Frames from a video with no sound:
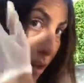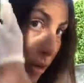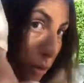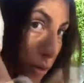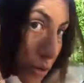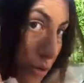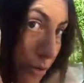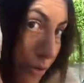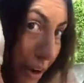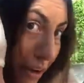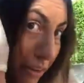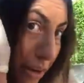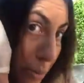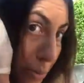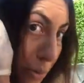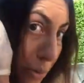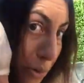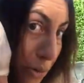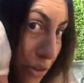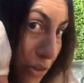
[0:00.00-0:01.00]
It's very
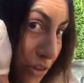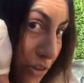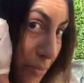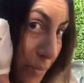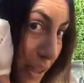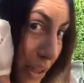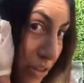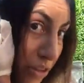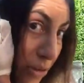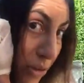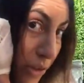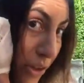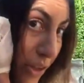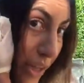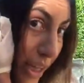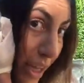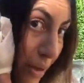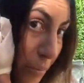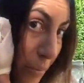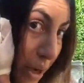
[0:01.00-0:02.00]
important to make sure you
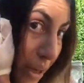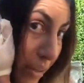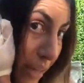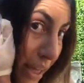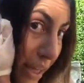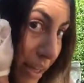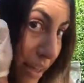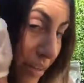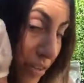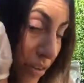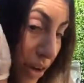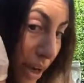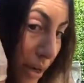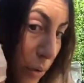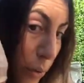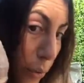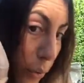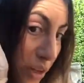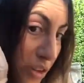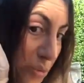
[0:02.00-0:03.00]
get by the ears. I
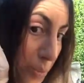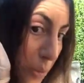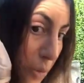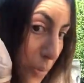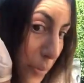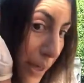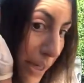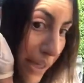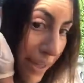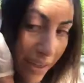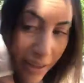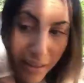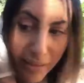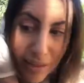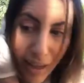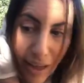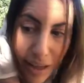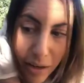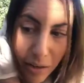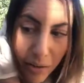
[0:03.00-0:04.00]
always pull my ear
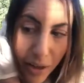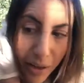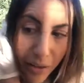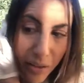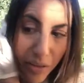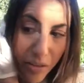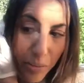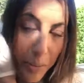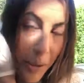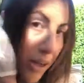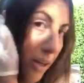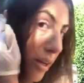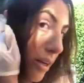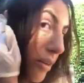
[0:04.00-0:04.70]
down at this part,